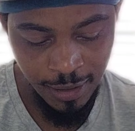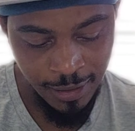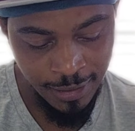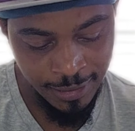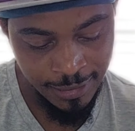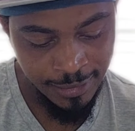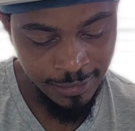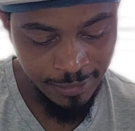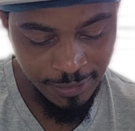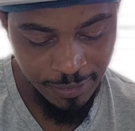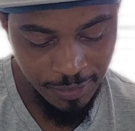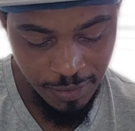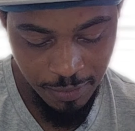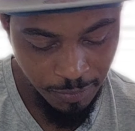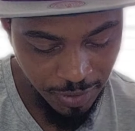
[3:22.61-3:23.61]
Uh,
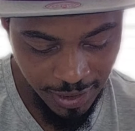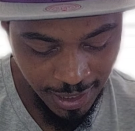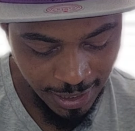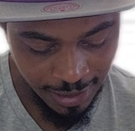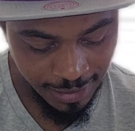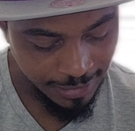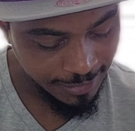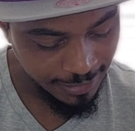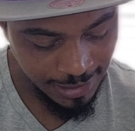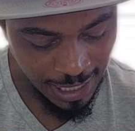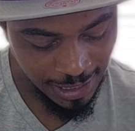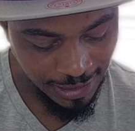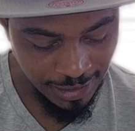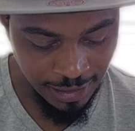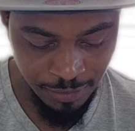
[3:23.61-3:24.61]
but yeah,
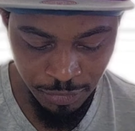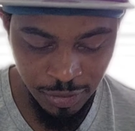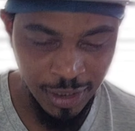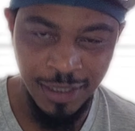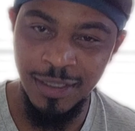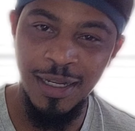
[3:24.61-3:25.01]
Nike D Break,